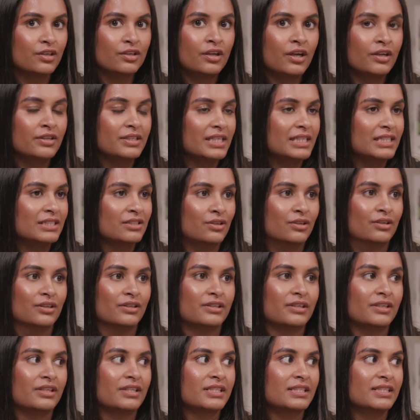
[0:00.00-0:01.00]
No
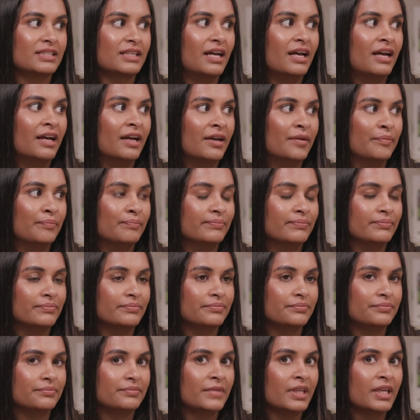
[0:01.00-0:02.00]
detox.
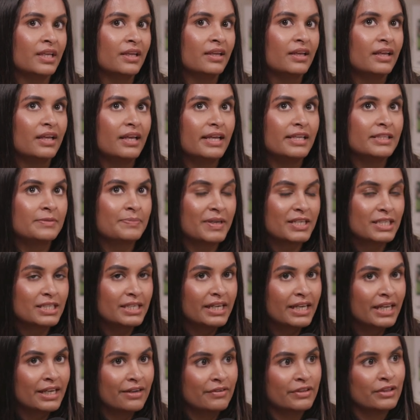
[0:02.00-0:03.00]

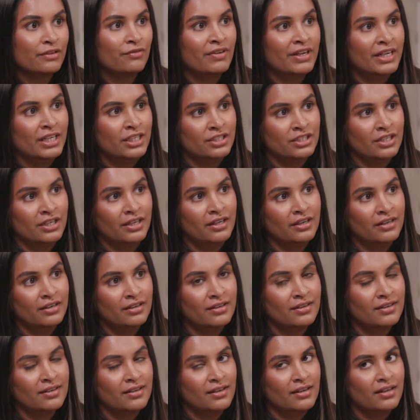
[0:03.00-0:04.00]
Especially here in the
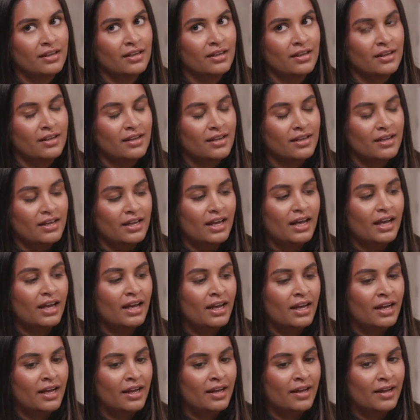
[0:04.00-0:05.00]
region.
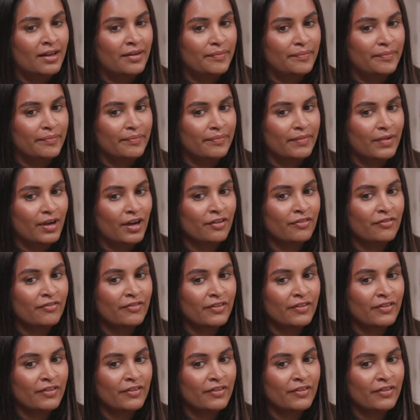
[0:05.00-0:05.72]
I